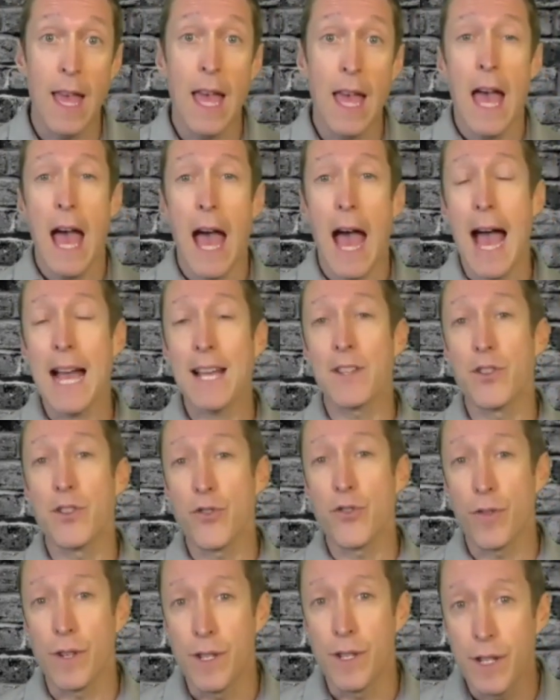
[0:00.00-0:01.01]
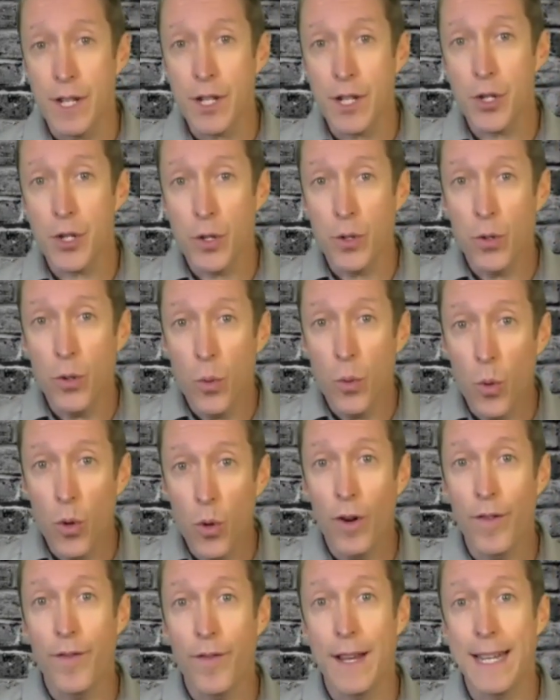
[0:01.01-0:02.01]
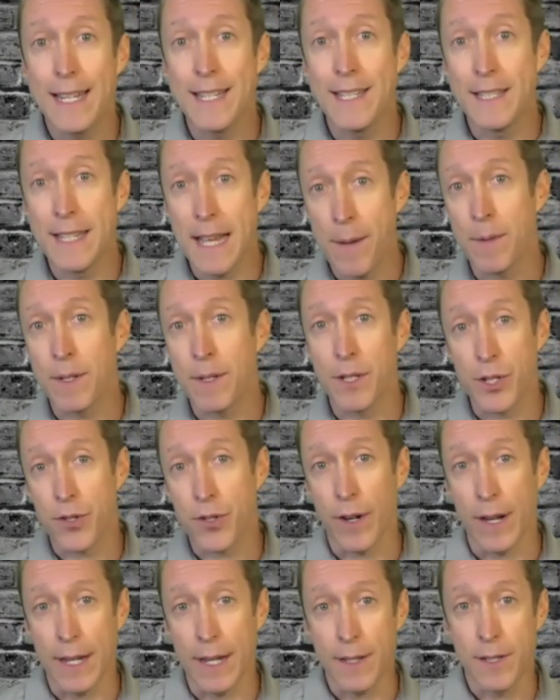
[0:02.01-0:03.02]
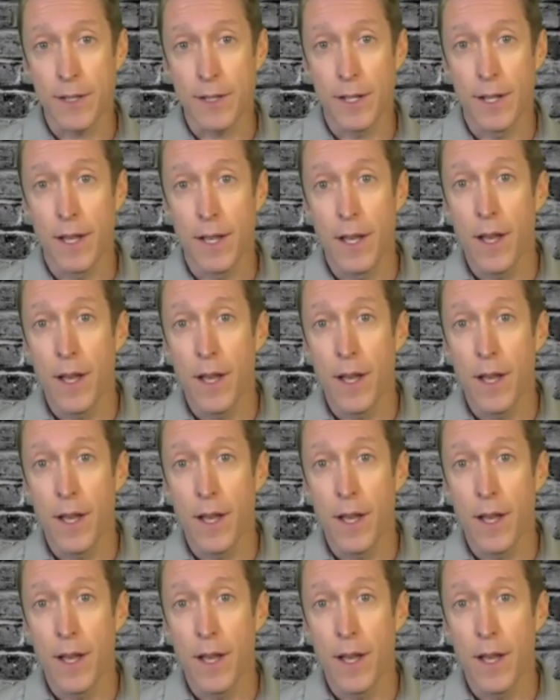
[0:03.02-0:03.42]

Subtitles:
As traditional warfare demonstrates,